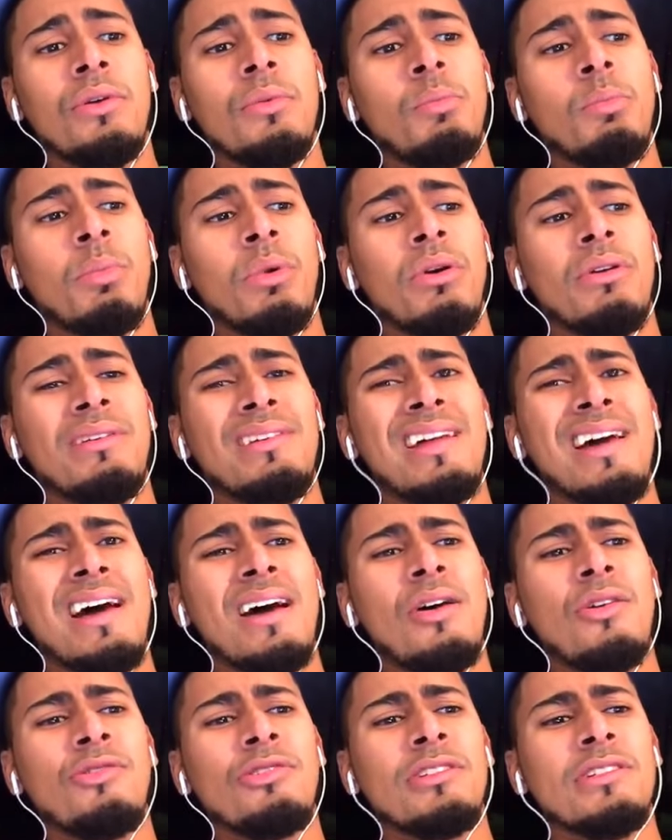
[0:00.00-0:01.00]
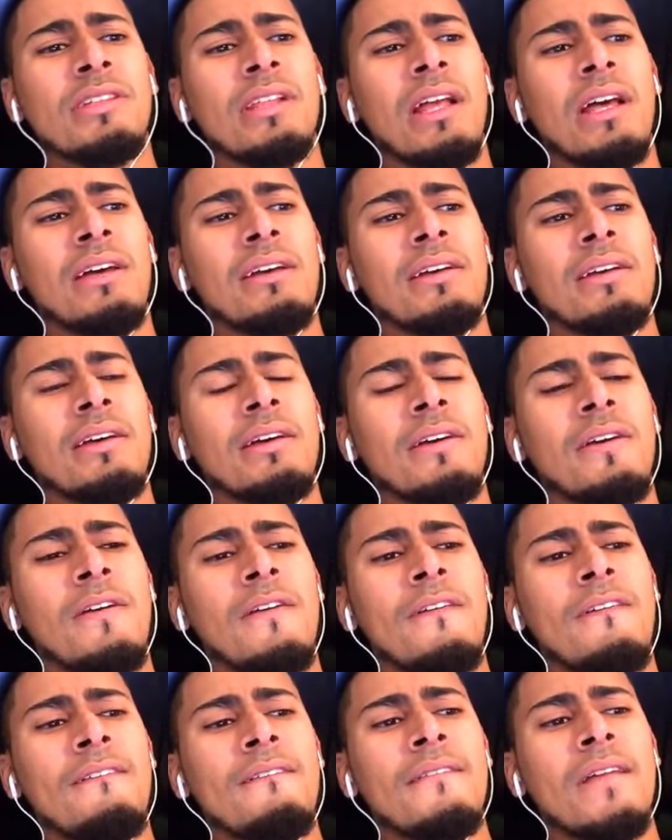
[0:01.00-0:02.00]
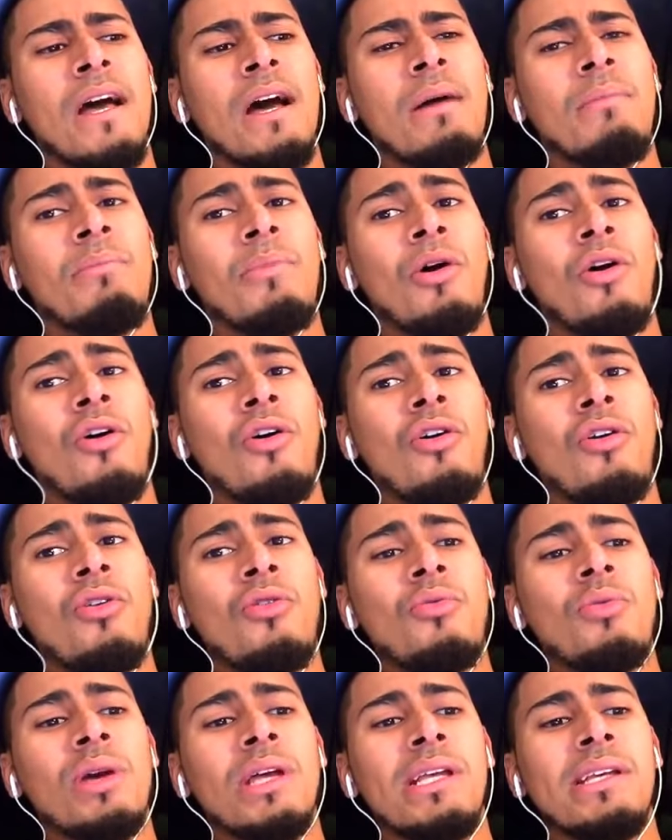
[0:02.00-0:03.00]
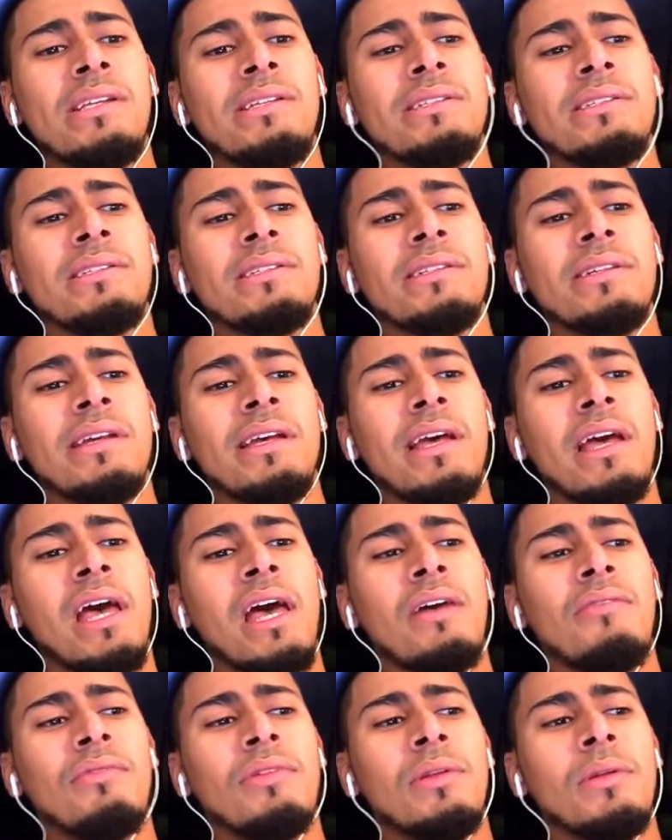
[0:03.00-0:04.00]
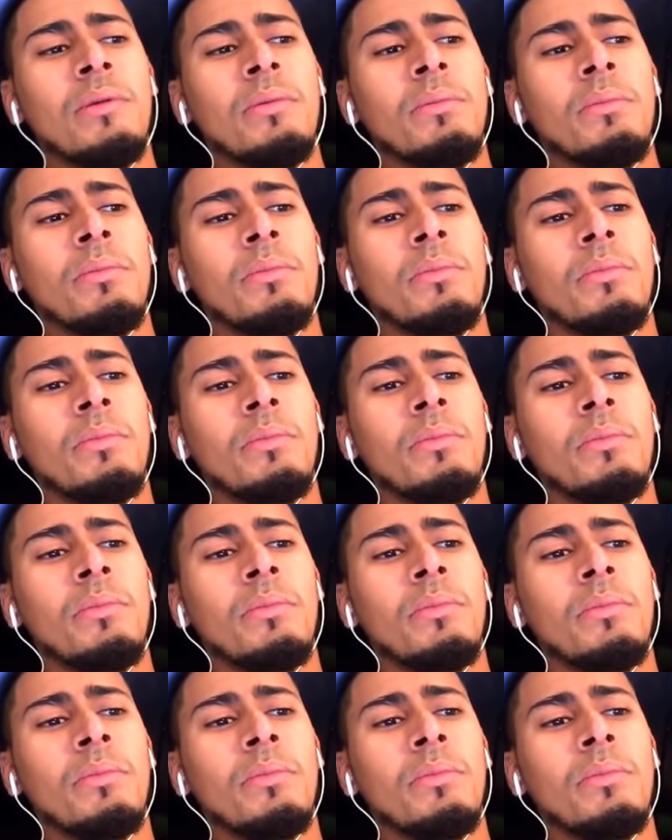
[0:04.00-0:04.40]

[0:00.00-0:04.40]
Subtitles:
But now it's like I'm always having them.